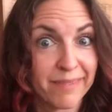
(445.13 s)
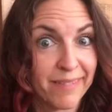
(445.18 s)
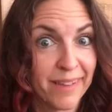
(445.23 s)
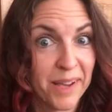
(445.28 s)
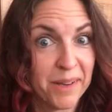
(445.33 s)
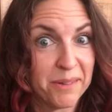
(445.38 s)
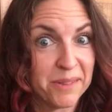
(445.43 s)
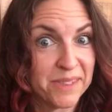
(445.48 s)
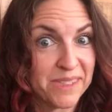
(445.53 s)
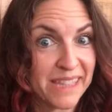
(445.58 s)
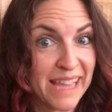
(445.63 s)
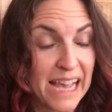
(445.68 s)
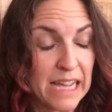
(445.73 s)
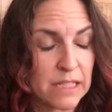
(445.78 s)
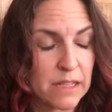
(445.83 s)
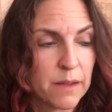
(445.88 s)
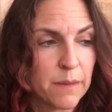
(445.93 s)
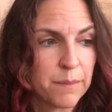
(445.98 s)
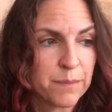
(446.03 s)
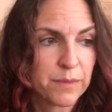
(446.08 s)
How was that?
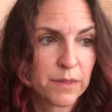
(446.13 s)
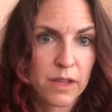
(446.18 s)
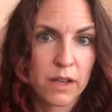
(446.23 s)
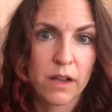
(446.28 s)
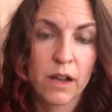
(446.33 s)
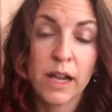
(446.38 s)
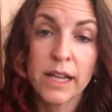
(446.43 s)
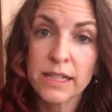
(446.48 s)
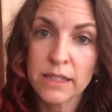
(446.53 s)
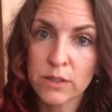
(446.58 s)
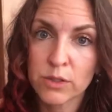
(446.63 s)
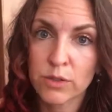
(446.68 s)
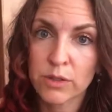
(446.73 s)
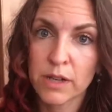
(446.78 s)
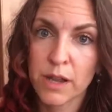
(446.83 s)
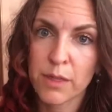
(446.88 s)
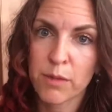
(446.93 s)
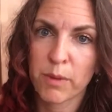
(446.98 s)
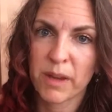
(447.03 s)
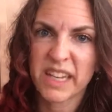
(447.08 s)
I can do
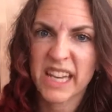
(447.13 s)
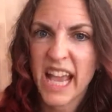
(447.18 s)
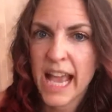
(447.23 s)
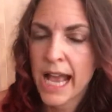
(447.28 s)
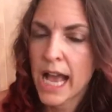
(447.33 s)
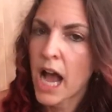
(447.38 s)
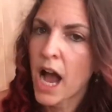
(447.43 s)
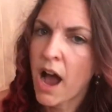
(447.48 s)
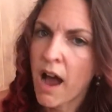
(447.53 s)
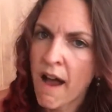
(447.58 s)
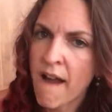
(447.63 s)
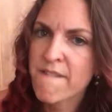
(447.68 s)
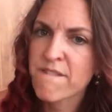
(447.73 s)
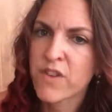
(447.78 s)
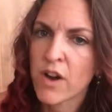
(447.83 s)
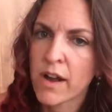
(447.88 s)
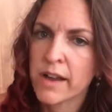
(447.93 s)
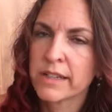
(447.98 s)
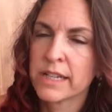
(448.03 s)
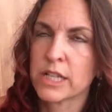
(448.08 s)
another one. I
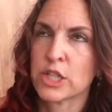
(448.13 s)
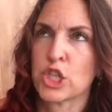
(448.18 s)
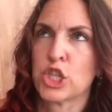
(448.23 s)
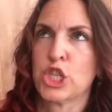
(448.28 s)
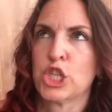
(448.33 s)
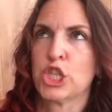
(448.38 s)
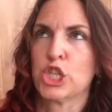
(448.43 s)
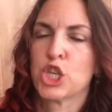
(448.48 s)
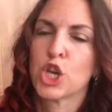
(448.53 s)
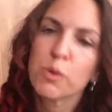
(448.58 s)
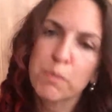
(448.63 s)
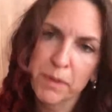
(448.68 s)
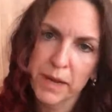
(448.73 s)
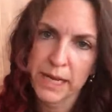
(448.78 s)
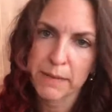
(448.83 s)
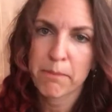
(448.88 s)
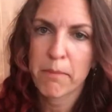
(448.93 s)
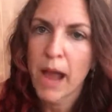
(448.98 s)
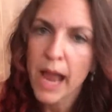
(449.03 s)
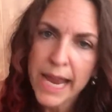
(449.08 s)
find it
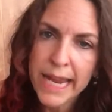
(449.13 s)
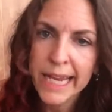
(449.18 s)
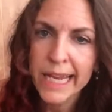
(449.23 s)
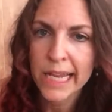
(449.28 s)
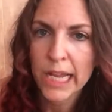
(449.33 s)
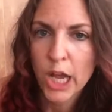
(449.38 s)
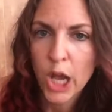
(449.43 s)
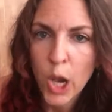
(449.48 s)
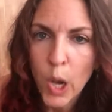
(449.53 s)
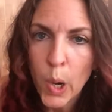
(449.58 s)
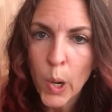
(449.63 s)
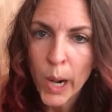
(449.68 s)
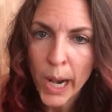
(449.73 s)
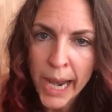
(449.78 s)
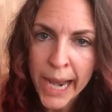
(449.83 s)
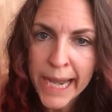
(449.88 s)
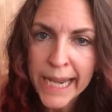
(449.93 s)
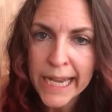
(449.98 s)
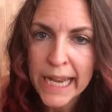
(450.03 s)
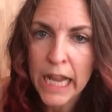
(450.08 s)
stupid, mate.
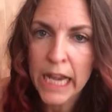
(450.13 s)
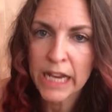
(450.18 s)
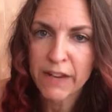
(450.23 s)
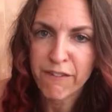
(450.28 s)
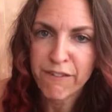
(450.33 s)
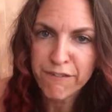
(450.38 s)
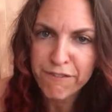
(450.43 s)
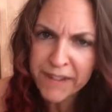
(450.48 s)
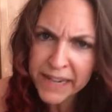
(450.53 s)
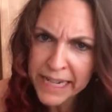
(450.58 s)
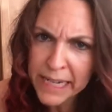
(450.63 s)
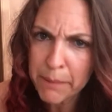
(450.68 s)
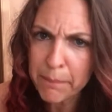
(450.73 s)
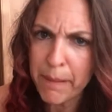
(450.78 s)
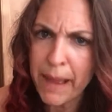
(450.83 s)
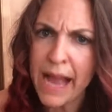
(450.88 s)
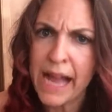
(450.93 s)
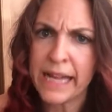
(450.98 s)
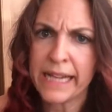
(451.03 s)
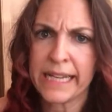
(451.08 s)
Alright? I think
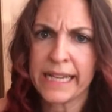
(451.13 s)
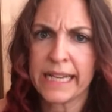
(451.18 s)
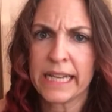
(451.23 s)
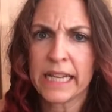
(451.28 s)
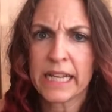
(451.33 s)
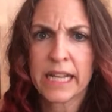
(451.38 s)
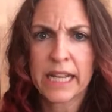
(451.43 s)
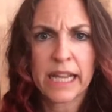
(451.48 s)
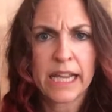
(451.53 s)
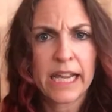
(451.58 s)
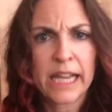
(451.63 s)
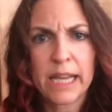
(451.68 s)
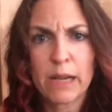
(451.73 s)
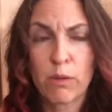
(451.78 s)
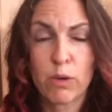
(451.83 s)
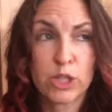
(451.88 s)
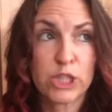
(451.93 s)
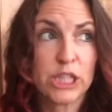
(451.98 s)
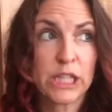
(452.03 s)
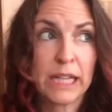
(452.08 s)
about it. It
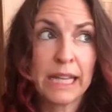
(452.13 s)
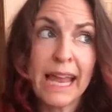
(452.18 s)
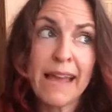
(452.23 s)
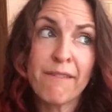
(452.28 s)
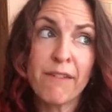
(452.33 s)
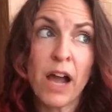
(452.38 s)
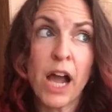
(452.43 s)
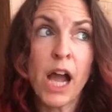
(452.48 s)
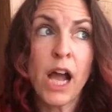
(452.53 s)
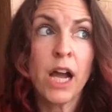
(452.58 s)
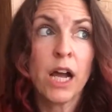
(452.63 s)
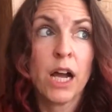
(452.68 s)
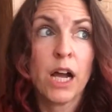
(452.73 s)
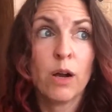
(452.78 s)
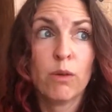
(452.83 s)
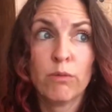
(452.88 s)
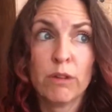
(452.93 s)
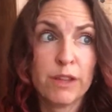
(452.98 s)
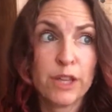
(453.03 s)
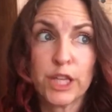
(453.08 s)
was clever
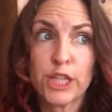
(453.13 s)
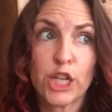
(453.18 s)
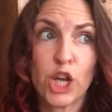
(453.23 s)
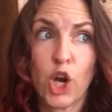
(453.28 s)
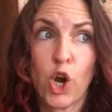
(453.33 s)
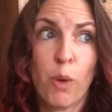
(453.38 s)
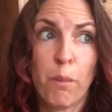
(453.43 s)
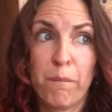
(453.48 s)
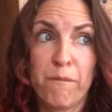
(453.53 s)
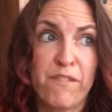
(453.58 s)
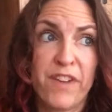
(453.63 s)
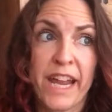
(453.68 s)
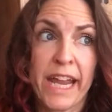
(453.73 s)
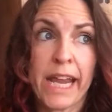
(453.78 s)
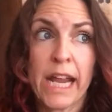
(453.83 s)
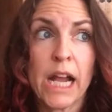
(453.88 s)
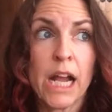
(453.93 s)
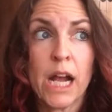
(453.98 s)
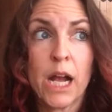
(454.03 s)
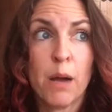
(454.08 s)
with a Europe
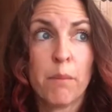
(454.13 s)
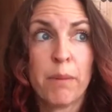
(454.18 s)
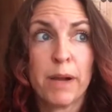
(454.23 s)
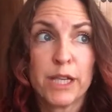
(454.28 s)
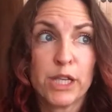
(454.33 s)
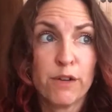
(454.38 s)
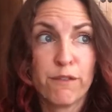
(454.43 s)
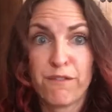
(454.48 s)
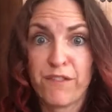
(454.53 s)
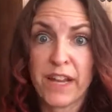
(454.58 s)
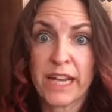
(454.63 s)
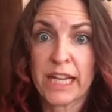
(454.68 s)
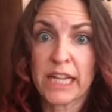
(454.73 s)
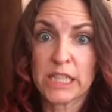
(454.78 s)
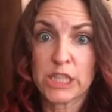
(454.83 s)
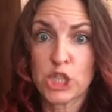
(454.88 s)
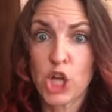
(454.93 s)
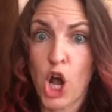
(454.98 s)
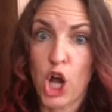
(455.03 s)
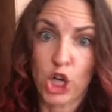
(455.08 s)
thing, but you think
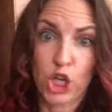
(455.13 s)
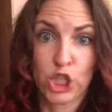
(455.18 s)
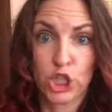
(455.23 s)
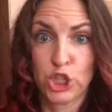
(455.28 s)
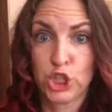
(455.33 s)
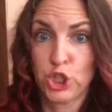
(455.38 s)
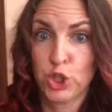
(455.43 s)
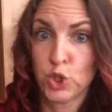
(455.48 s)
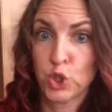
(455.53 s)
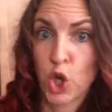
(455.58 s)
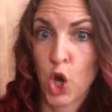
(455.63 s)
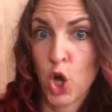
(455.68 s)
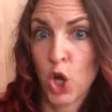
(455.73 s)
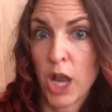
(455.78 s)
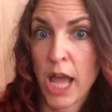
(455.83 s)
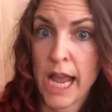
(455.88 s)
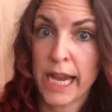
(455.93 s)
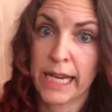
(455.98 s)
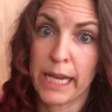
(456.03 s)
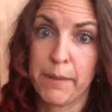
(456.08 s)
it's not because you don't
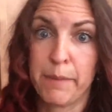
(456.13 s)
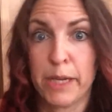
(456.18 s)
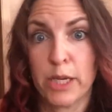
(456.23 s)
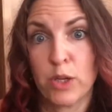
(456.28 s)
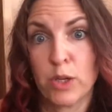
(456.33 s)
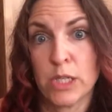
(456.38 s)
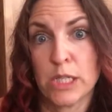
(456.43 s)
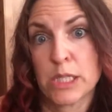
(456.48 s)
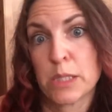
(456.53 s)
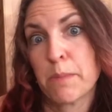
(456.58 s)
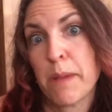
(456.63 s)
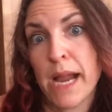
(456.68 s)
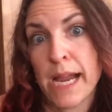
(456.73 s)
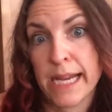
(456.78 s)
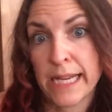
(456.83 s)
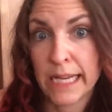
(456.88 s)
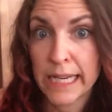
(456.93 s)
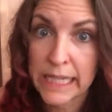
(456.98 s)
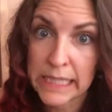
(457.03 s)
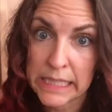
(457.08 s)
like immigrants,
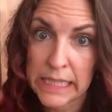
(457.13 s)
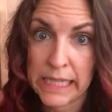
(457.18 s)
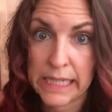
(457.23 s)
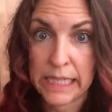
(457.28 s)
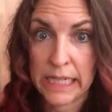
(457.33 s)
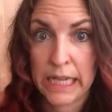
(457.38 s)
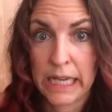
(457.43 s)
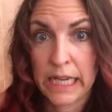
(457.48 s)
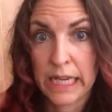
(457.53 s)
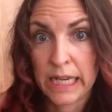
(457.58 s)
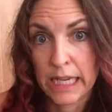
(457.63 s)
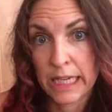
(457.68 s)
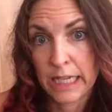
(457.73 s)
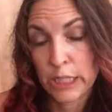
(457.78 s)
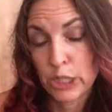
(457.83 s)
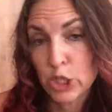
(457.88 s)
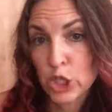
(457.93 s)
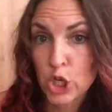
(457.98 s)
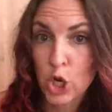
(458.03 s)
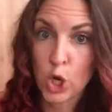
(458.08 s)
mate, is it?
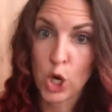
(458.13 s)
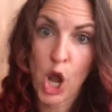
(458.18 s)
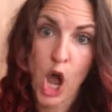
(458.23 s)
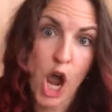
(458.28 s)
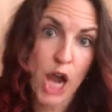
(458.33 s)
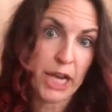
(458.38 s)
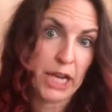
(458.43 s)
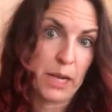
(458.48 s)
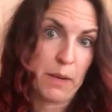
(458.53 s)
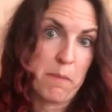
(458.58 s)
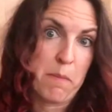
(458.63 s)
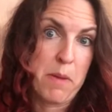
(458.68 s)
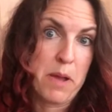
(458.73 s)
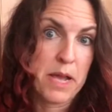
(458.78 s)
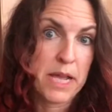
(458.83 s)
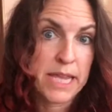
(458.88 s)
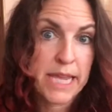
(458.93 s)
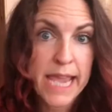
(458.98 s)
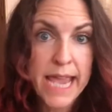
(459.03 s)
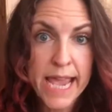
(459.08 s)
You don't like them,
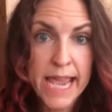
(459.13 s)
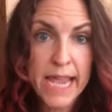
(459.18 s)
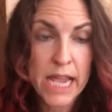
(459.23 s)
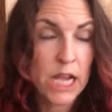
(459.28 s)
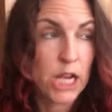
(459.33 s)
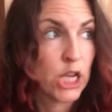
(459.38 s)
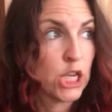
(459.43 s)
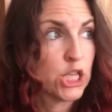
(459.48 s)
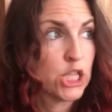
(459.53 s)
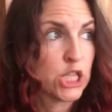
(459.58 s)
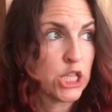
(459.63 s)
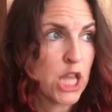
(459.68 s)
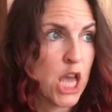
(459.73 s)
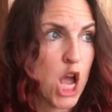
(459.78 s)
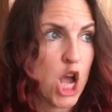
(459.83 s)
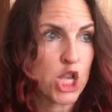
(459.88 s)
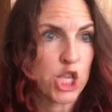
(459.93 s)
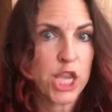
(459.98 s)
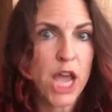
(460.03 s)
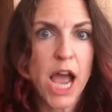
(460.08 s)
yeah? Because
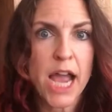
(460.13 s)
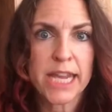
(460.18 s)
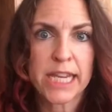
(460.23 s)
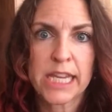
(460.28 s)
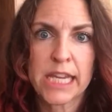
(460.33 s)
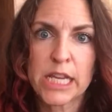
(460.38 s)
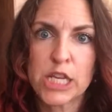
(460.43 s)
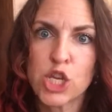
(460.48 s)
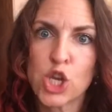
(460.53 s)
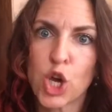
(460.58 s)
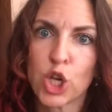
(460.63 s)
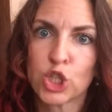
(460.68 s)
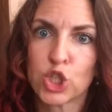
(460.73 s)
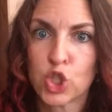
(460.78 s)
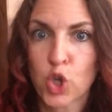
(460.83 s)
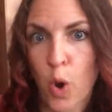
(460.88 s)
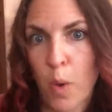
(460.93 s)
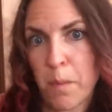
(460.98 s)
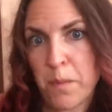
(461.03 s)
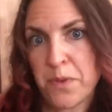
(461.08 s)
they're taking your
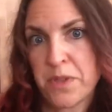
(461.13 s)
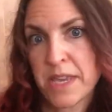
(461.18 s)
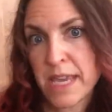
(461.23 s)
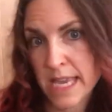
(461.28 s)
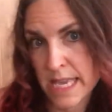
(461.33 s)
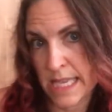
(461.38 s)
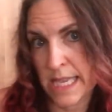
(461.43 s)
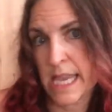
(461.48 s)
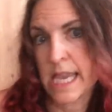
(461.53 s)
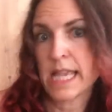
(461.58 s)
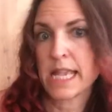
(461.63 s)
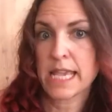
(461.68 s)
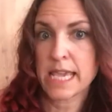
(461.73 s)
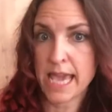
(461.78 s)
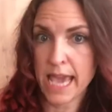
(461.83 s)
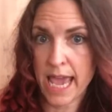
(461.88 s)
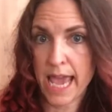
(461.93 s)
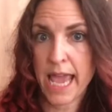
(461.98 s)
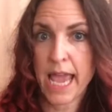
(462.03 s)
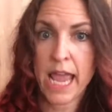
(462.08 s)
jobs, is it?
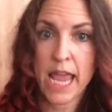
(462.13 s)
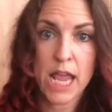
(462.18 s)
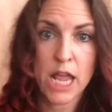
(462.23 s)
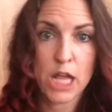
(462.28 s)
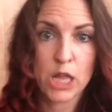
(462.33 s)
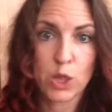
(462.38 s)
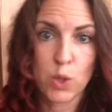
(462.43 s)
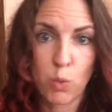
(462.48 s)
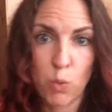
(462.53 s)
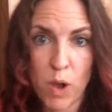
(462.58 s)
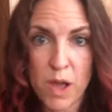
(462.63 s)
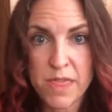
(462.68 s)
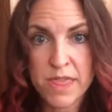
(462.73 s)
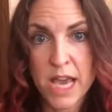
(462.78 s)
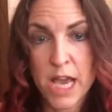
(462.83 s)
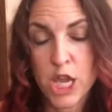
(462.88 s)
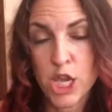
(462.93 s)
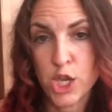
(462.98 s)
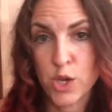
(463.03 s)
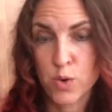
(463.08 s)
Yeah? The one
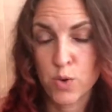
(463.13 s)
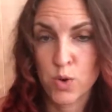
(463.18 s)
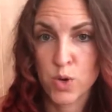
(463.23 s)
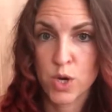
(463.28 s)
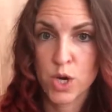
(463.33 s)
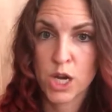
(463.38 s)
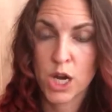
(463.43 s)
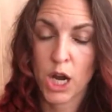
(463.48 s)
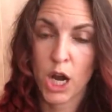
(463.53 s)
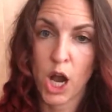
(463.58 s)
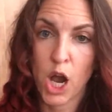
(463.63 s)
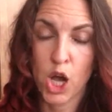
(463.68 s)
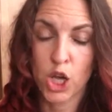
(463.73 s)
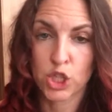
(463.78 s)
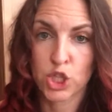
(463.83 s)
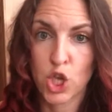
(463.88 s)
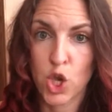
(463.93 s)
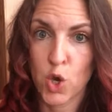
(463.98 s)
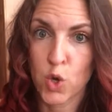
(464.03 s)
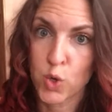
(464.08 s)
that you can't
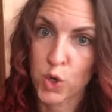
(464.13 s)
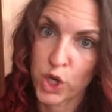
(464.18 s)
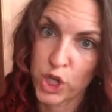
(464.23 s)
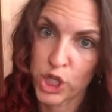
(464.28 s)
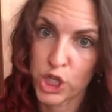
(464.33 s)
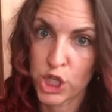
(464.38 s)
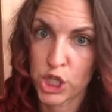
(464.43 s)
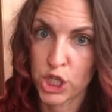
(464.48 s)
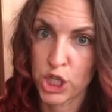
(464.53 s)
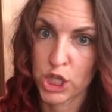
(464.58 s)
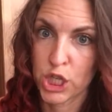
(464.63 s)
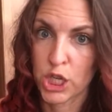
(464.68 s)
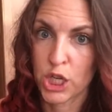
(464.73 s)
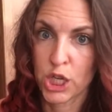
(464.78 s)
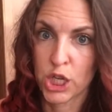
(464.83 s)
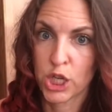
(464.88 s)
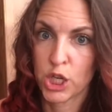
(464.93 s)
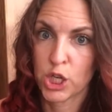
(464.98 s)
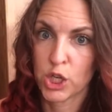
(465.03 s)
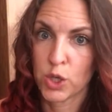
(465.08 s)
do because
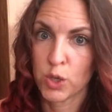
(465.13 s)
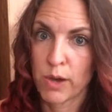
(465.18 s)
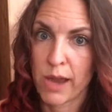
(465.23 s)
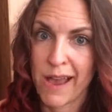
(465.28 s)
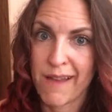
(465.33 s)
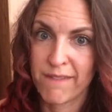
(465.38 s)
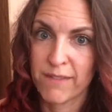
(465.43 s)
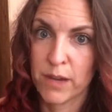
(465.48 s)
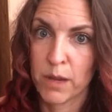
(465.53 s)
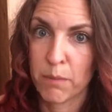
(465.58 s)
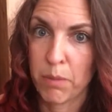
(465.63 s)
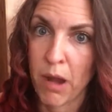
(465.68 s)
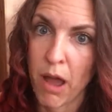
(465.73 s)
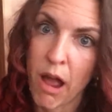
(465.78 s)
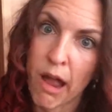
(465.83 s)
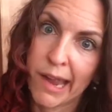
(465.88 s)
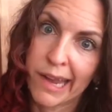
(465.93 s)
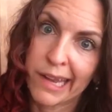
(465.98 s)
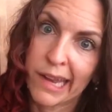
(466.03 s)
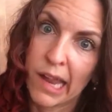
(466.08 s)
you haven't
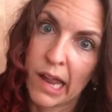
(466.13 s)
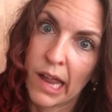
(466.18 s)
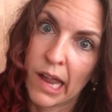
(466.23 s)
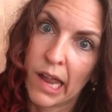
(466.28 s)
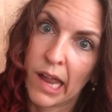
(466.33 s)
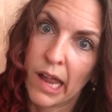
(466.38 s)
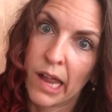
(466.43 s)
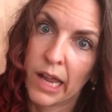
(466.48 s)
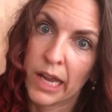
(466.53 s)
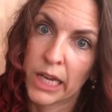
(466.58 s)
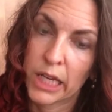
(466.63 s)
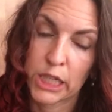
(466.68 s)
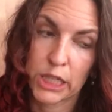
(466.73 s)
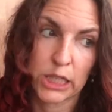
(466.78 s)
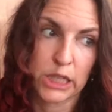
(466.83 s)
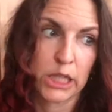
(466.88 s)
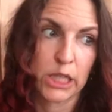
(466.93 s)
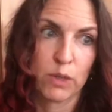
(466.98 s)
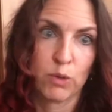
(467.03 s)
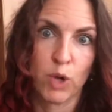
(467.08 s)
applied.
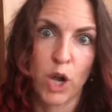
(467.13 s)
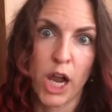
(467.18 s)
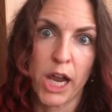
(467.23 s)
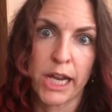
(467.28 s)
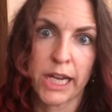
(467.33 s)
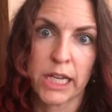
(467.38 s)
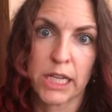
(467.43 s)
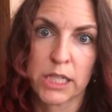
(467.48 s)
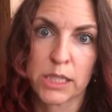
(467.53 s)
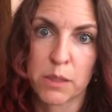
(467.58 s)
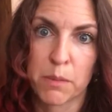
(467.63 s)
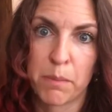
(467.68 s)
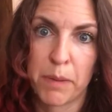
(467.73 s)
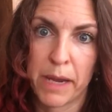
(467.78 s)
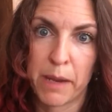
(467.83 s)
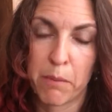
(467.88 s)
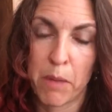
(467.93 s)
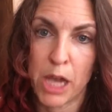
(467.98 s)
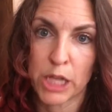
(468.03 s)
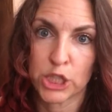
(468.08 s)
Because the writing is a
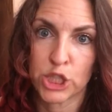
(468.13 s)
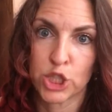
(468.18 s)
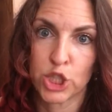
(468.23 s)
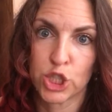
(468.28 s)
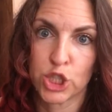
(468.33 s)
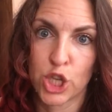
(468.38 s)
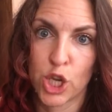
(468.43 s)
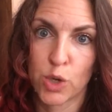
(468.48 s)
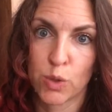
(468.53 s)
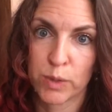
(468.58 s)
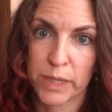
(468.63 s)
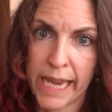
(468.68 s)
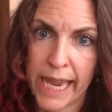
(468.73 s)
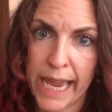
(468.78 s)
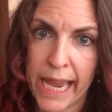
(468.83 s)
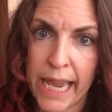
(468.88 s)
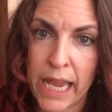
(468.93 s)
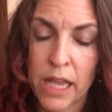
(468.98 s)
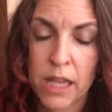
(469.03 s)
bit much to do, yeah?